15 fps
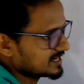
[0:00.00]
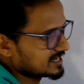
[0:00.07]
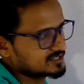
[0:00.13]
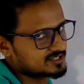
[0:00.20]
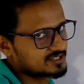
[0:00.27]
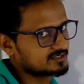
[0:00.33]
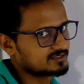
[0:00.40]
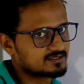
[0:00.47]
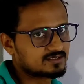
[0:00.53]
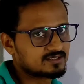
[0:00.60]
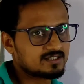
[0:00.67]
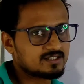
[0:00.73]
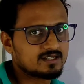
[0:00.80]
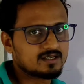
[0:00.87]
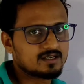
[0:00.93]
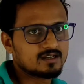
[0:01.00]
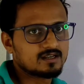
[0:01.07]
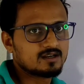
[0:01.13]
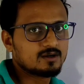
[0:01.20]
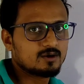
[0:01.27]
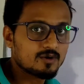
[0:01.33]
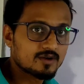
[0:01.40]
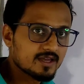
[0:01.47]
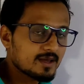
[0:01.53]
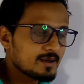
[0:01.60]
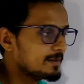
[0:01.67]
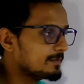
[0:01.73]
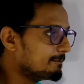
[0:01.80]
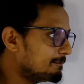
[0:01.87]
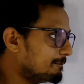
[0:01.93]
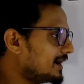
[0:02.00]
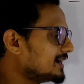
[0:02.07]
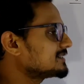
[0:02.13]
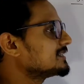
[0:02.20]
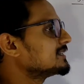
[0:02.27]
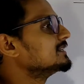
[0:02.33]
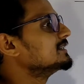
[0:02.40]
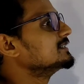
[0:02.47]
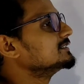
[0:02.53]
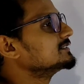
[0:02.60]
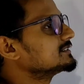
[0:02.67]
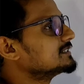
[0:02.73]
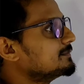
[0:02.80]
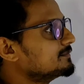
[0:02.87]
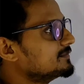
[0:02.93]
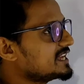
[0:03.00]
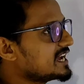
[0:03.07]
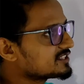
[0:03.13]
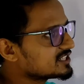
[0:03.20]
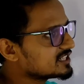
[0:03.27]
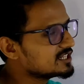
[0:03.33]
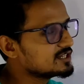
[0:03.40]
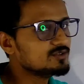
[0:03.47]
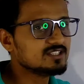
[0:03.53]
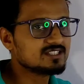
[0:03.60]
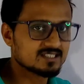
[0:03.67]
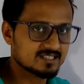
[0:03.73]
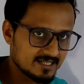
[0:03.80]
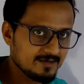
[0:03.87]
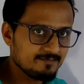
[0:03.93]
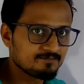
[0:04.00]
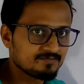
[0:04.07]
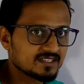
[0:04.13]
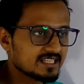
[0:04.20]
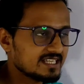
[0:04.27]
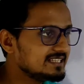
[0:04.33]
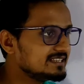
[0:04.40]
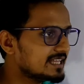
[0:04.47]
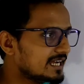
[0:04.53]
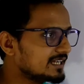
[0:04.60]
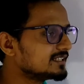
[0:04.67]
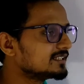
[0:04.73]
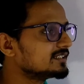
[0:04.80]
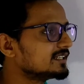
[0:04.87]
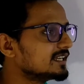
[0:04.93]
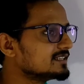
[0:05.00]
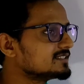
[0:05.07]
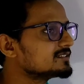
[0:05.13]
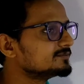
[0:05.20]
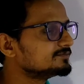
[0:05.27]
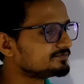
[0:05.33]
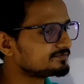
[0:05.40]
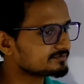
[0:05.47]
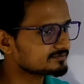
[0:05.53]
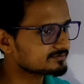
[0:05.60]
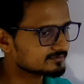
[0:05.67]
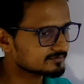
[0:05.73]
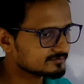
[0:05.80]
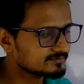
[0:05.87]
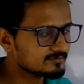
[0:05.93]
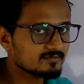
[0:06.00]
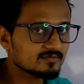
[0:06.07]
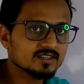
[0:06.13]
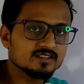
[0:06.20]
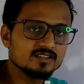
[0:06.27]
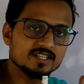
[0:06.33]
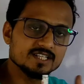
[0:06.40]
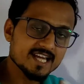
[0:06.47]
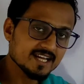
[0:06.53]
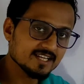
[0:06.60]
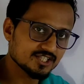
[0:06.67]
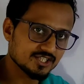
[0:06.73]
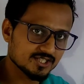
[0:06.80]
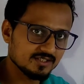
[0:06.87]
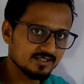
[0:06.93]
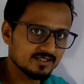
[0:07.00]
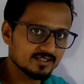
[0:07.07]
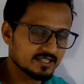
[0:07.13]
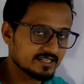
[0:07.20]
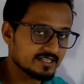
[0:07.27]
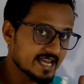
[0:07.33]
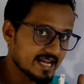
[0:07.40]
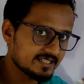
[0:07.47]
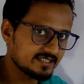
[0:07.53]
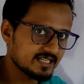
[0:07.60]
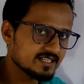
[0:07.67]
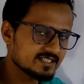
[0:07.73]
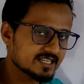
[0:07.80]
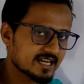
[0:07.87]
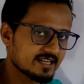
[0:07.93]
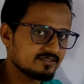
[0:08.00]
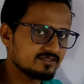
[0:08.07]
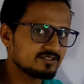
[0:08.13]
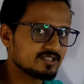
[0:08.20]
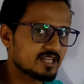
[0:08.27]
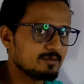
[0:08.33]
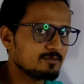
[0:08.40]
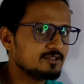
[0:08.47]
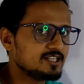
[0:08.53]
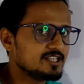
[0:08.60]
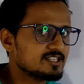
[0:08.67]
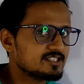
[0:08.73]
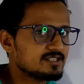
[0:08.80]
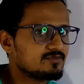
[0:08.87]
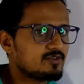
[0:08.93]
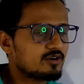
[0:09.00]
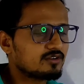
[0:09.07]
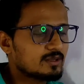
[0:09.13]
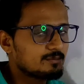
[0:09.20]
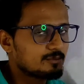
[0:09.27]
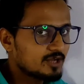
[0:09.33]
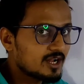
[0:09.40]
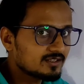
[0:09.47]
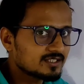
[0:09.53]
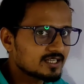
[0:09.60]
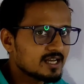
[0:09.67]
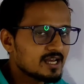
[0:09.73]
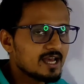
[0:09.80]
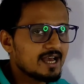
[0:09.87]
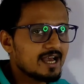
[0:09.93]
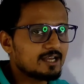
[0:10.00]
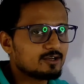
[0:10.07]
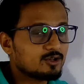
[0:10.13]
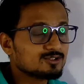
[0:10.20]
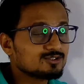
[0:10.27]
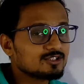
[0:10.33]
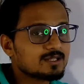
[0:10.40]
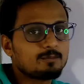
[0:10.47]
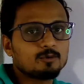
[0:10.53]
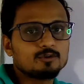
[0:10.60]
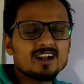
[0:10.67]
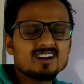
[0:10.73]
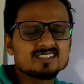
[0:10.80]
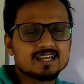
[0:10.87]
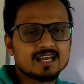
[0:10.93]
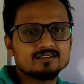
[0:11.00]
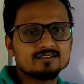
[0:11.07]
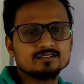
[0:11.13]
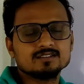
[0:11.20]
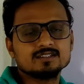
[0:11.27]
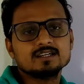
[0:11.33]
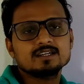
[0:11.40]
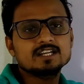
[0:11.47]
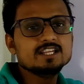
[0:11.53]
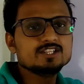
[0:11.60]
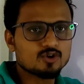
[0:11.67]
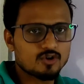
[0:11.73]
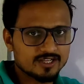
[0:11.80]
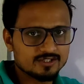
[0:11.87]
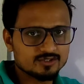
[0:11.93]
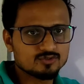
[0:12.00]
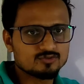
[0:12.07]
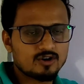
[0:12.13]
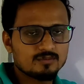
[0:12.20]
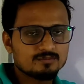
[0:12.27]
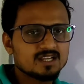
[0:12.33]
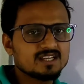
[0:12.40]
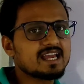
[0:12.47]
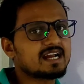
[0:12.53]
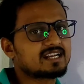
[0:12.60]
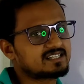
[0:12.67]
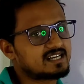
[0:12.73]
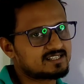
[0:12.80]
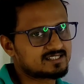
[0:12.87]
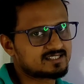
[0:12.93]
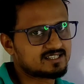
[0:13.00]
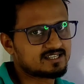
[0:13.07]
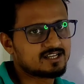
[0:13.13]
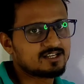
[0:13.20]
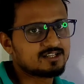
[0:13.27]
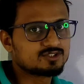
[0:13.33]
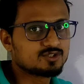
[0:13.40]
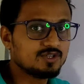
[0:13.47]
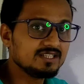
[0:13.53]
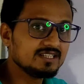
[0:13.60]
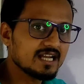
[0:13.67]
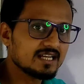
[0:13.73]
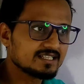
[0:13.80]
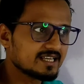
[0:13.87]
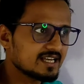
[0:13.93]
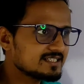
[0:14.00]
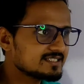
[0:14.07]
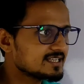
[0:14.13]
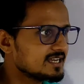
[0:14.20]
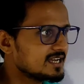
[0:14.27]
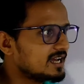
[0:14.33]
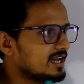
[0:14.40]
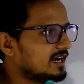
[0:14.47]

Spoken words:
reaction. Okay, but some reaction you will see, in that case the reactants can simultaneously form the product, and also the product can rejoin to form the reactants. So in that case